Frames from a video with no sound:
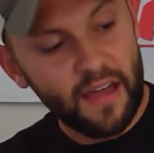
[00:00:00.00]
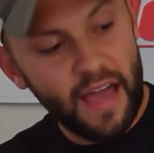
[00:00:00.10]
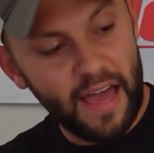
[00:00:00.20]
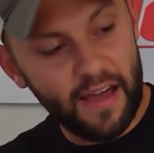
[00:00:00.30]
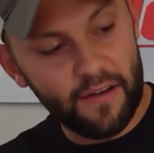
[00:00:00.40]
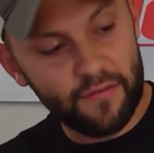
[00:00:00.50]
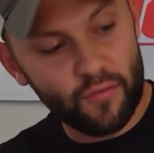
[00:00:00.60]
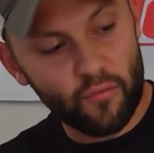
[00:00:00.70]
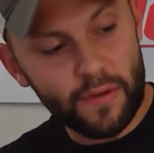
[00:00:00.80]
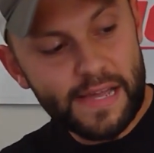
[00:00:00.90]
have
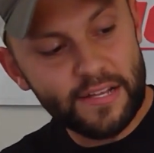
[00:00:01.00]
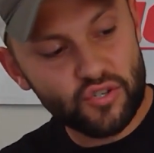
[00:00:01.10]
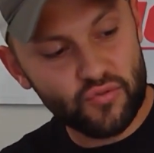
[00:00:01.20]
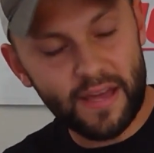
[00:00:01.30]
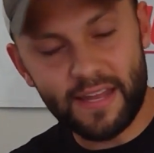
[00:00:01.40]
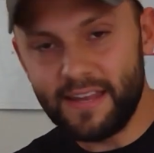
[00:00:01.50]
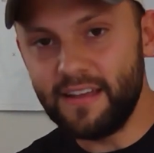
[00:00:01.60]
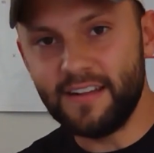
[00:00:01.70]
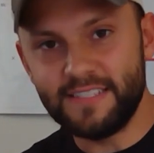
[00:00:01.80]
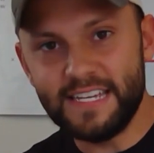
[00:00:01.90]
retreaded
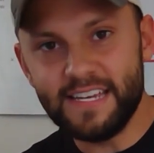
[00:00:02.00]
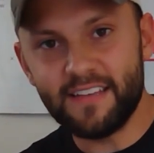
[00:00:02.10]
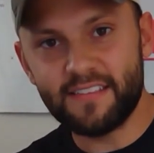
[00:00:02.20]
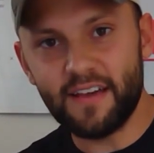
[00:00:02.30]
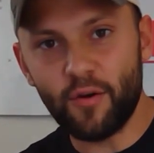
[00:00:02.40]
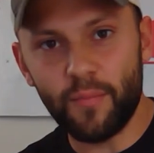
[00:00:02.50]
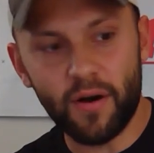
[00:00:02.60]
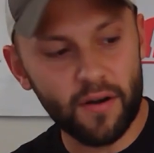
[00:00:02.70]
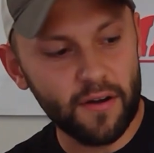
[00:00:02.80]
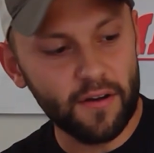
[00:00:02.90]
a TSL
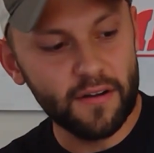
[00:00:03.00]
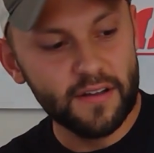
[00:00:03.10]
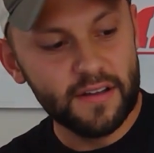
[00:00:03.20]
bogger